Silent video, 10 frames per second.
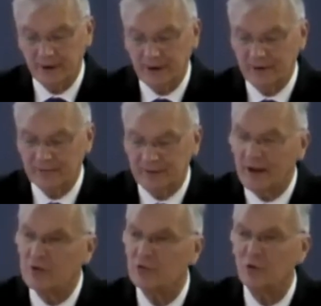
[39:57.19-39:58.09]
an
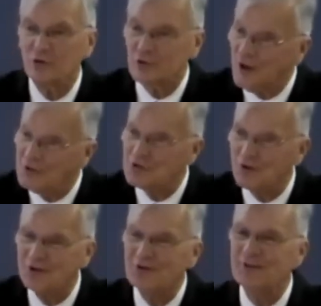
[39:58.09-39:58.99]
existential
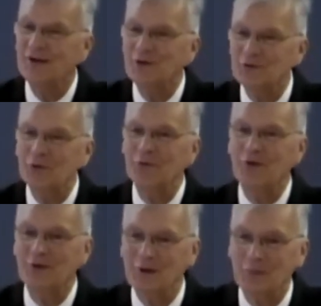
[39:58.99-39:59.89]
encounter with
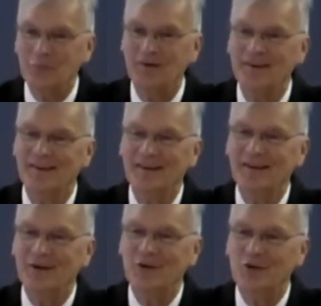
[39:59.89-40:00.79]
him. It
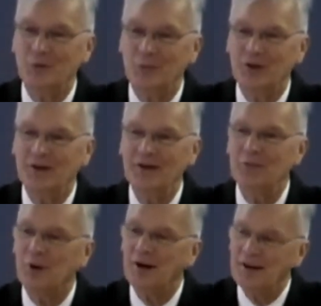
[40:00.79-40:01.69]
is to be
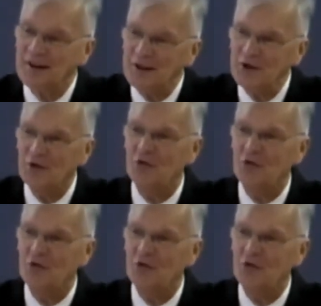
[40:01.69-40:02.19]
by his